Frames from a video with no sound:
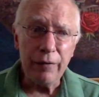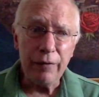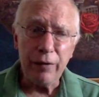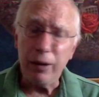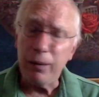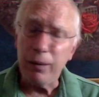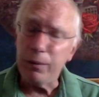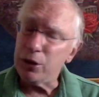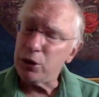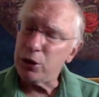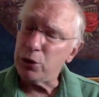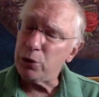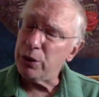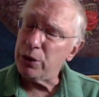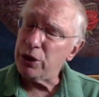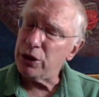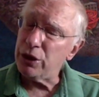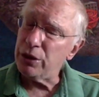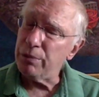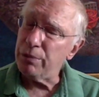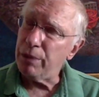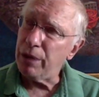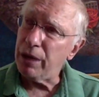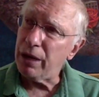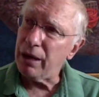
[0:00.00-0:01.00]
from its
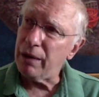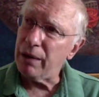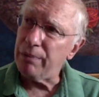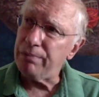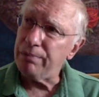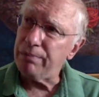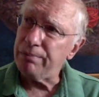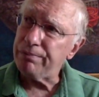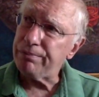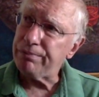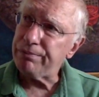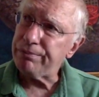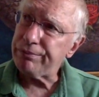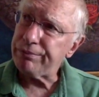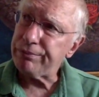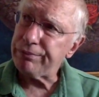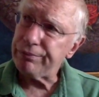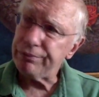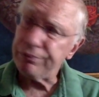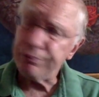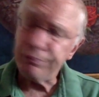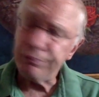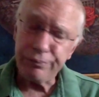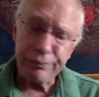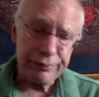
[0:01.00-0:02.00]
recent bottom,
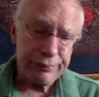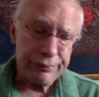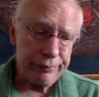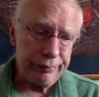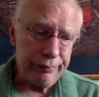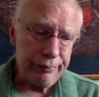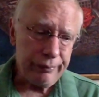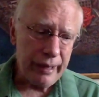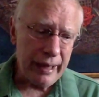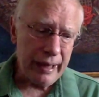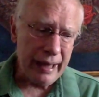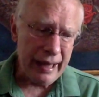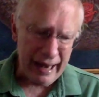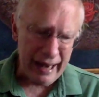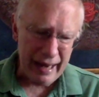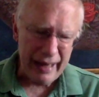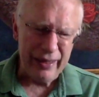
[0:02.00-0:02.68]
and